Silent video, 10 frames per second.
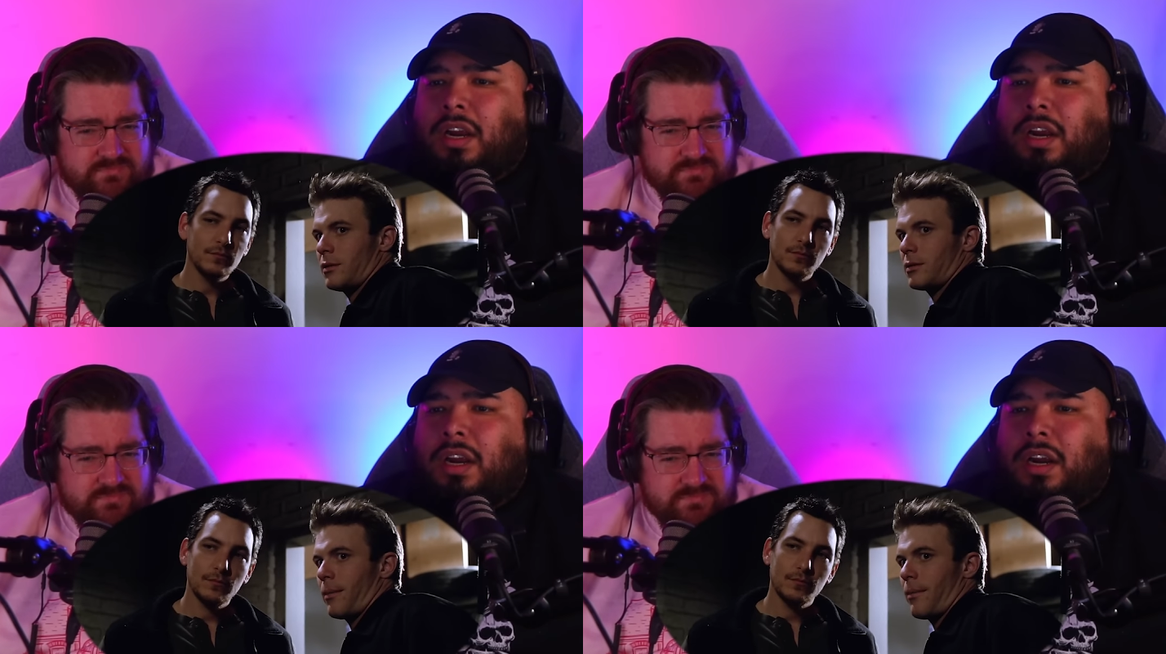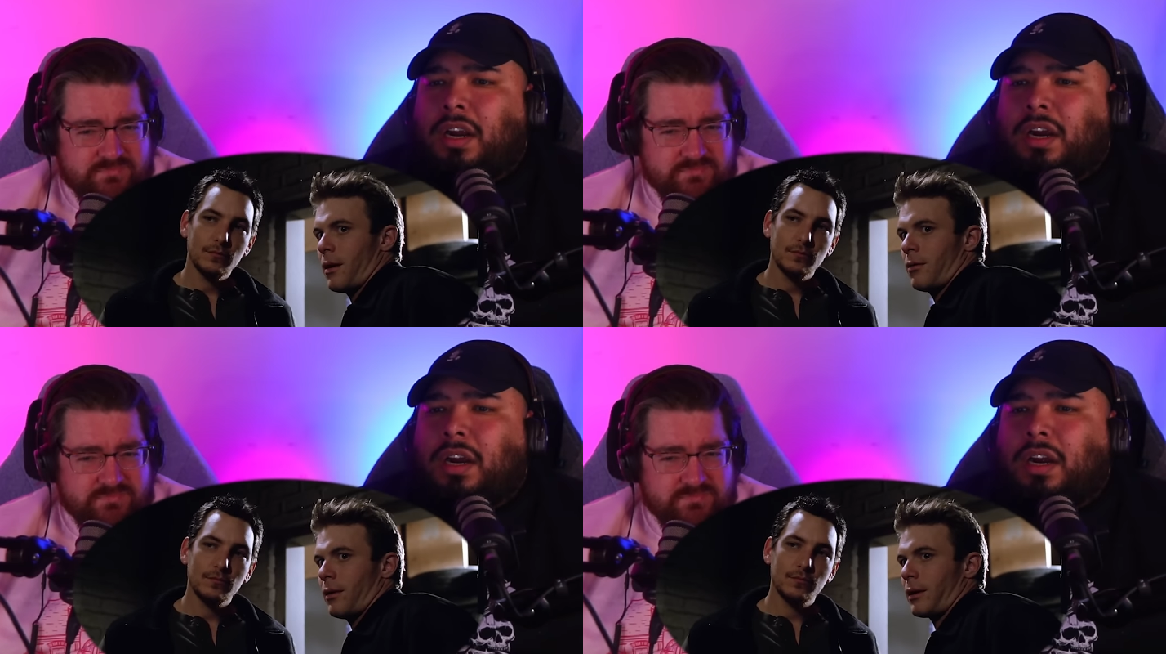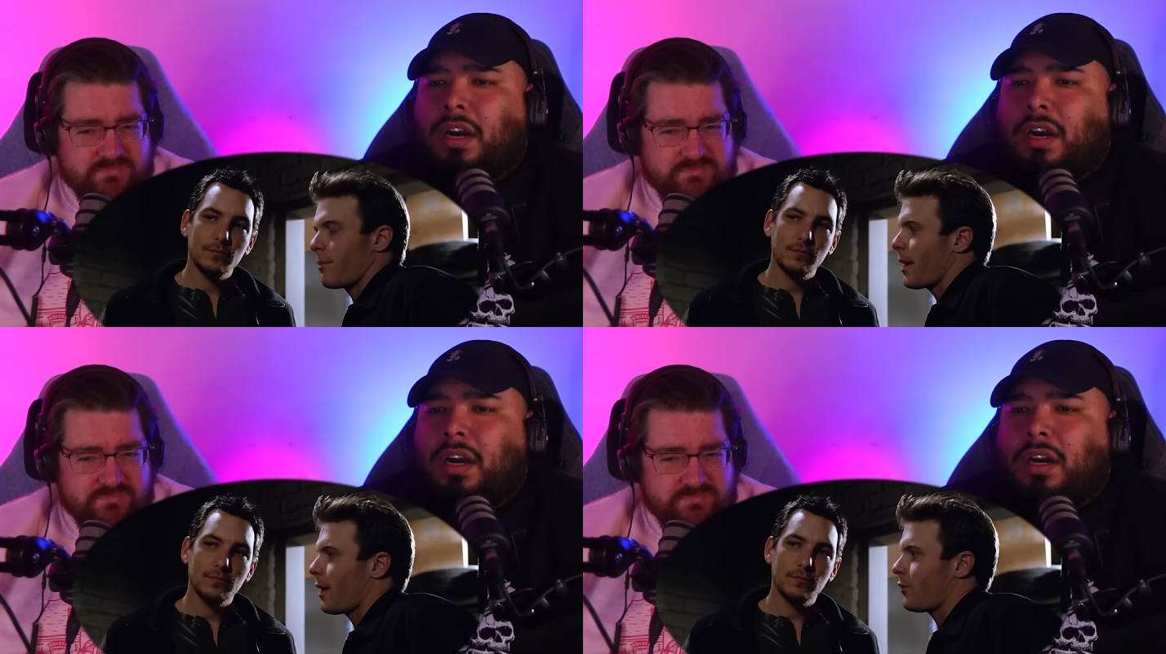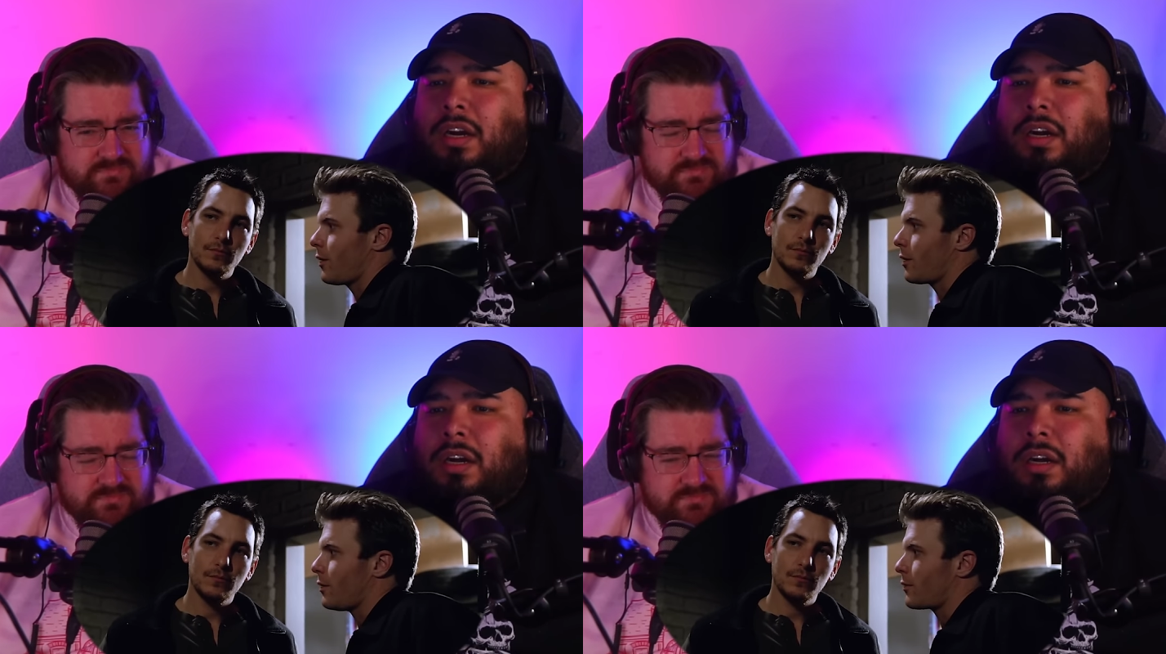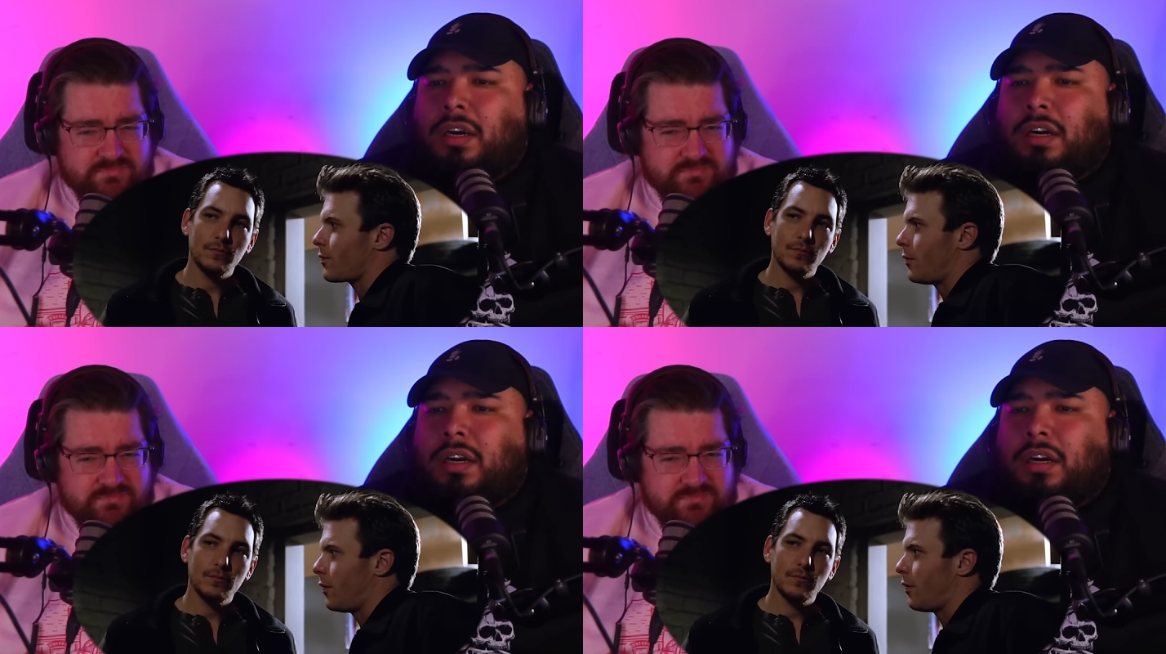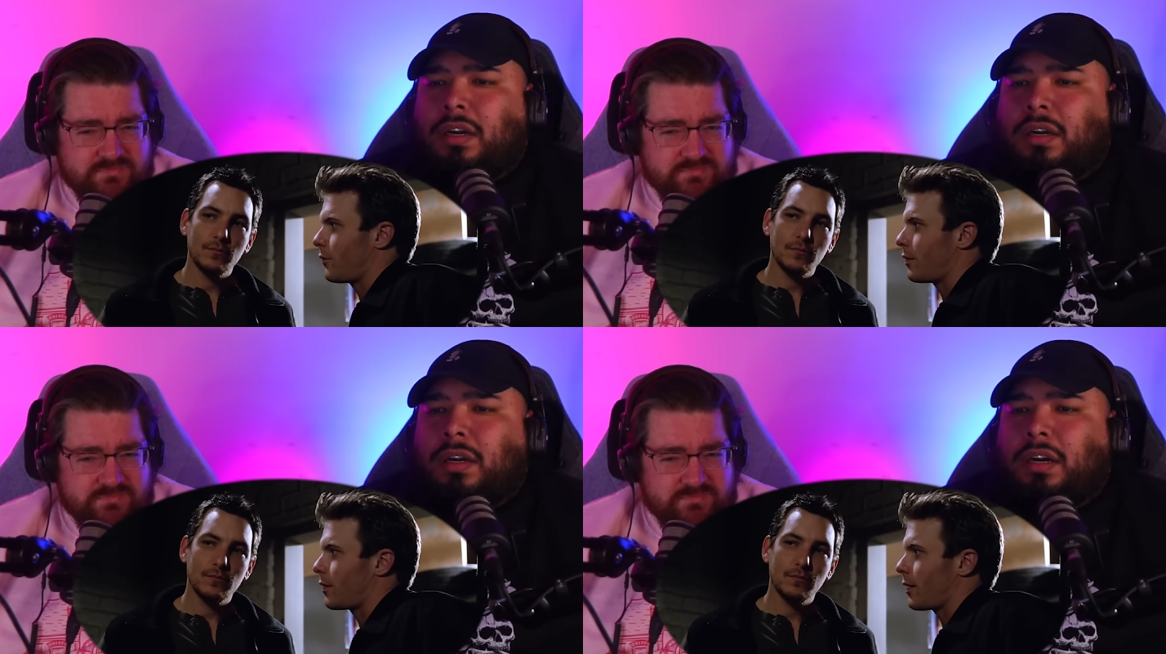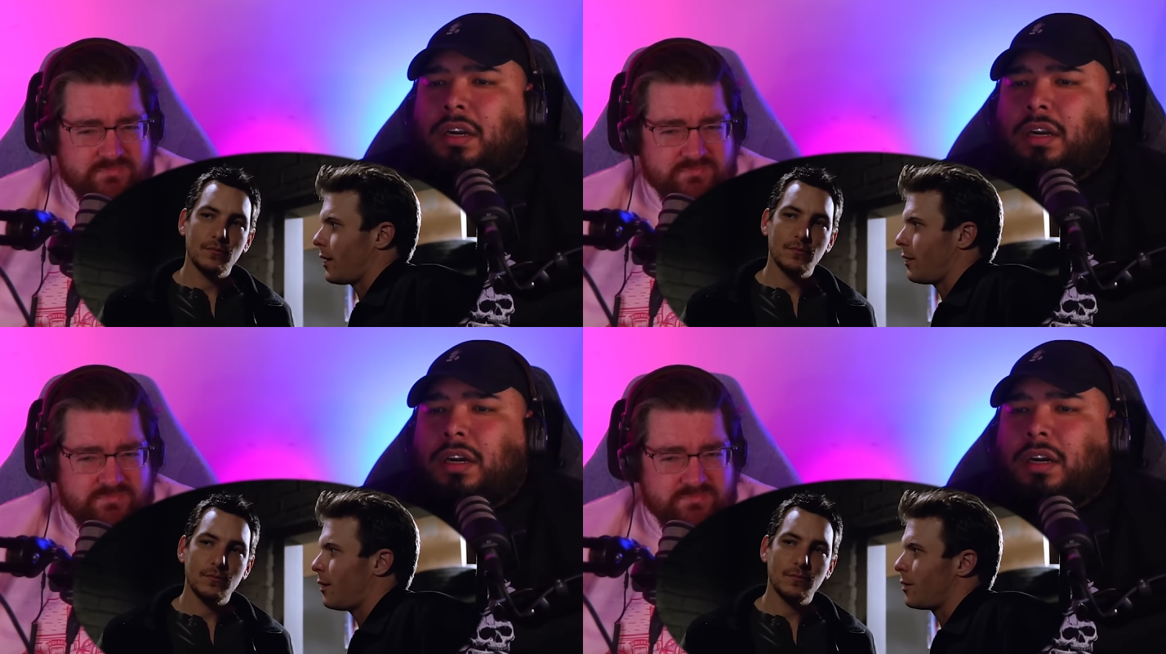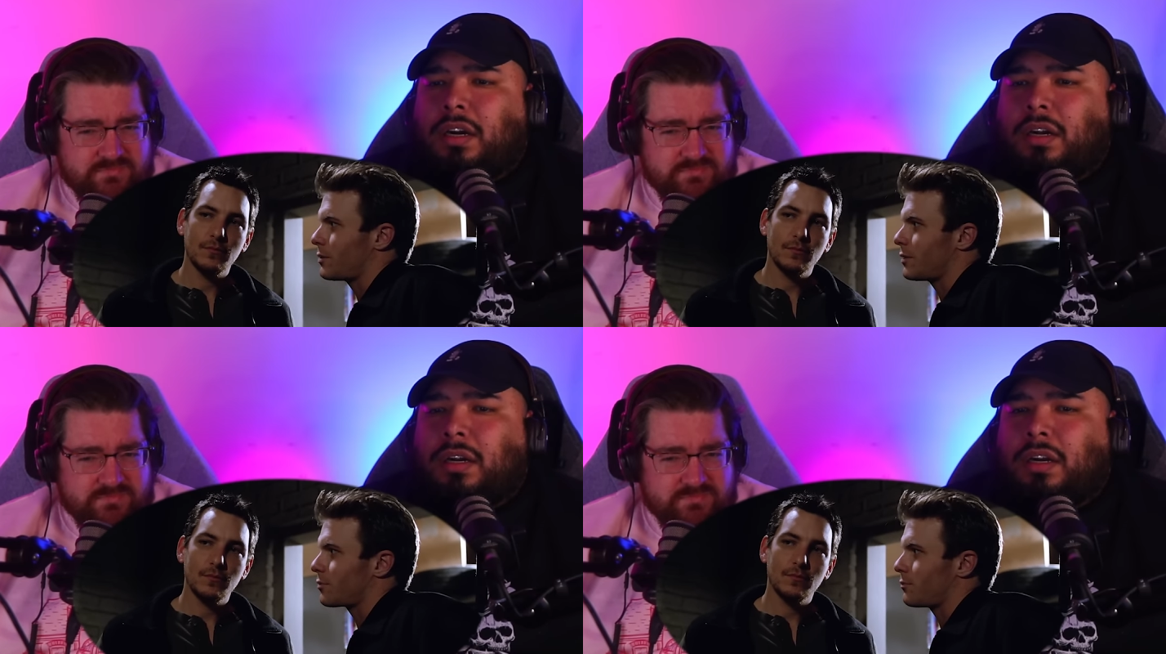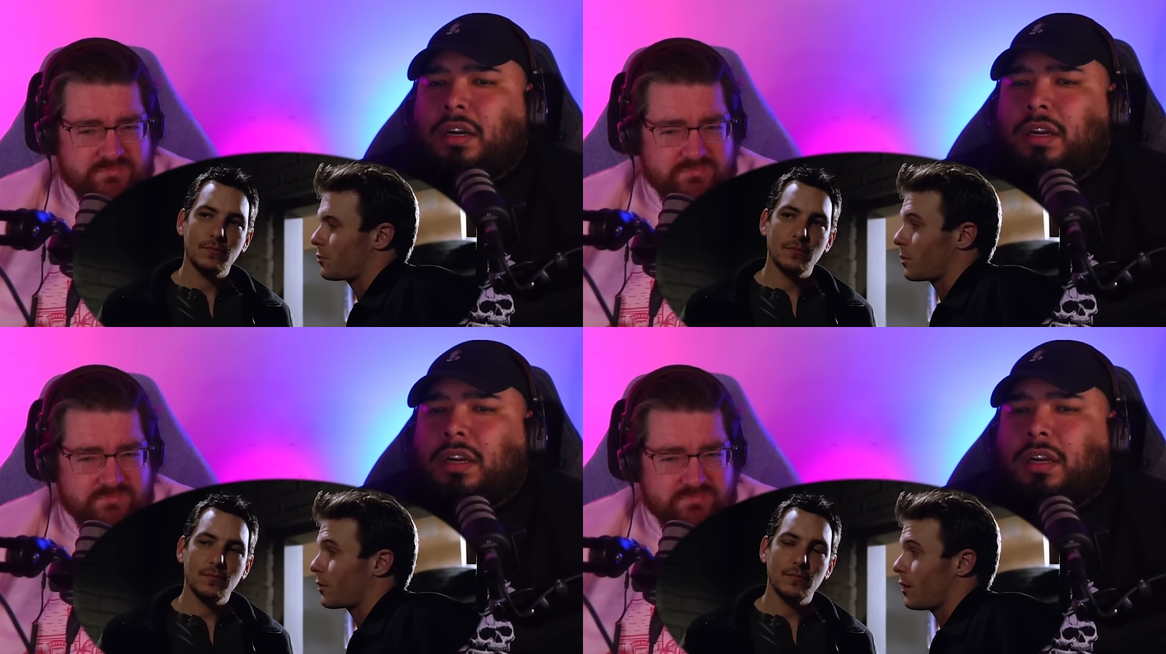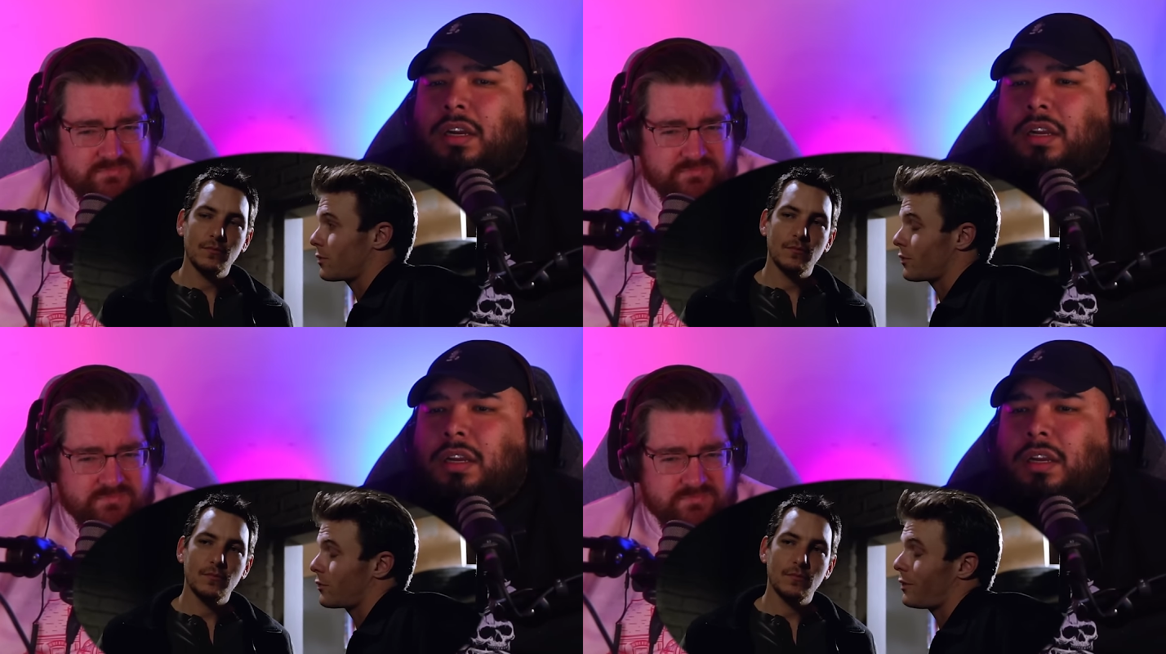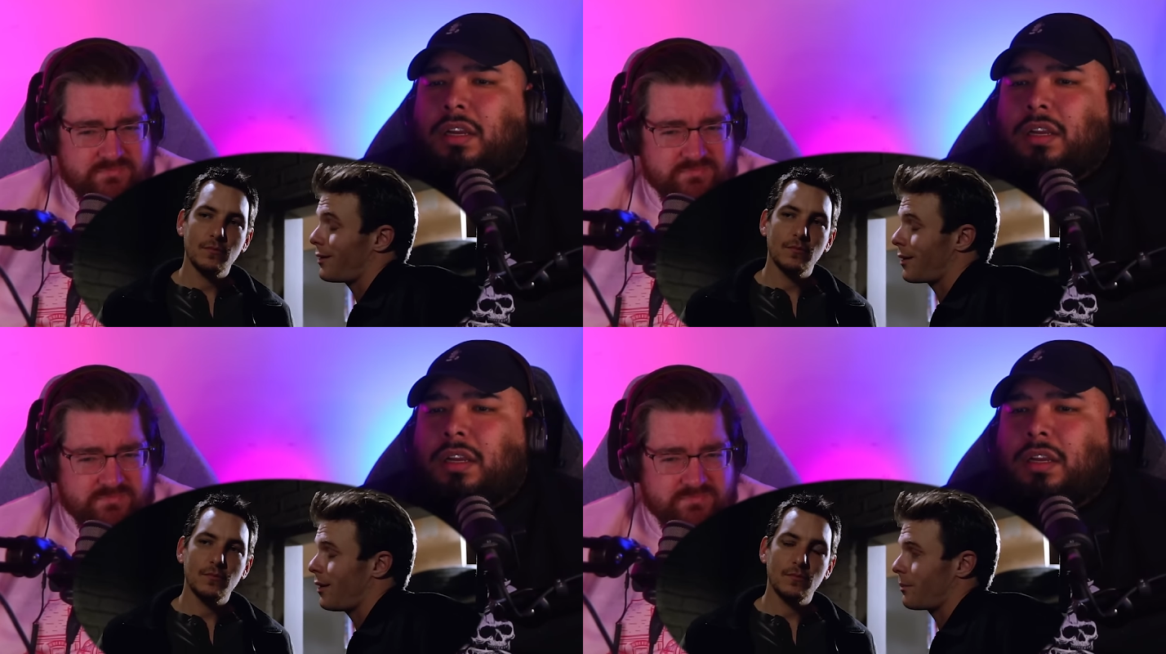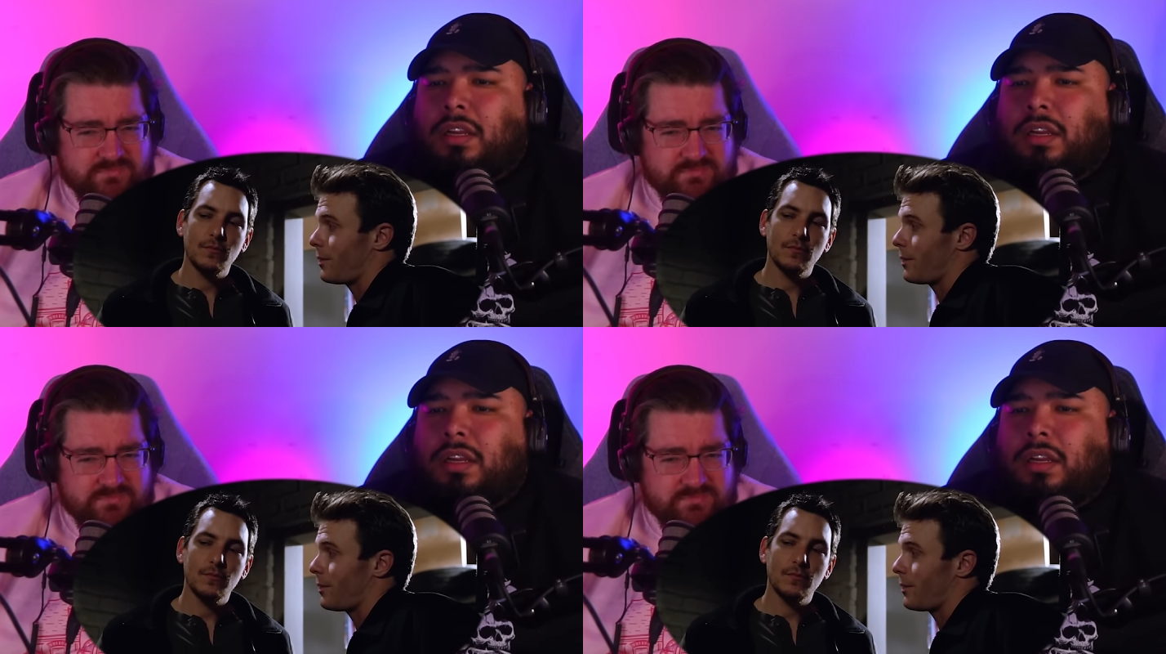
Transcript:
Speaker 1: somehow, like magic, he turned off the arcade alarm system from across the street and got him